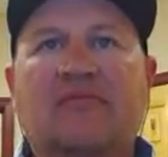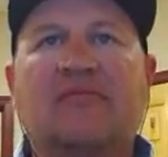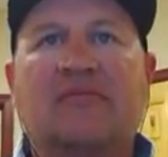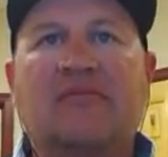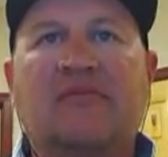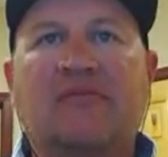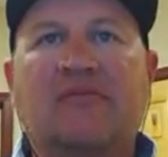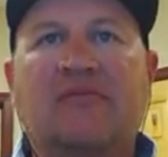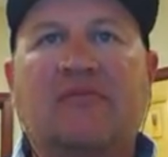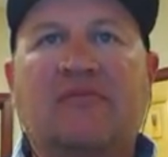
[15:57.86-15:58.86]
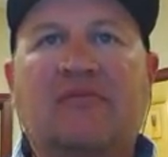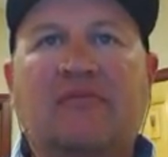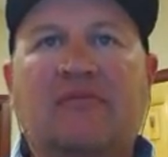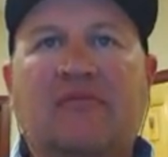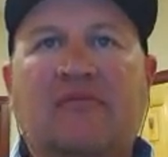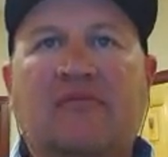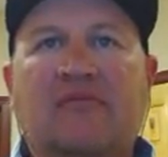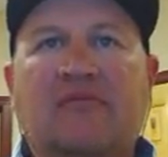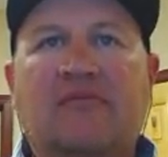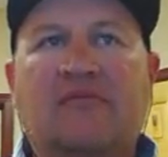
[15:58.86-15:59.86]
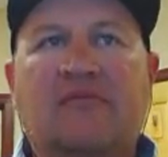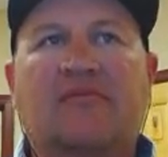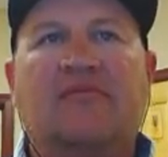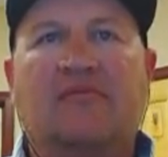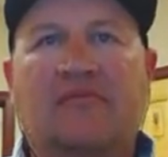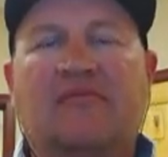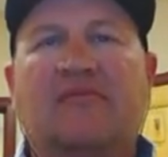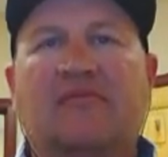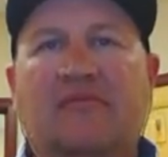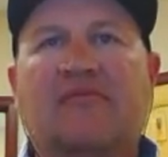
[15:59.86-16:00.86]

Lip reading: No words are spoken by the person on screen.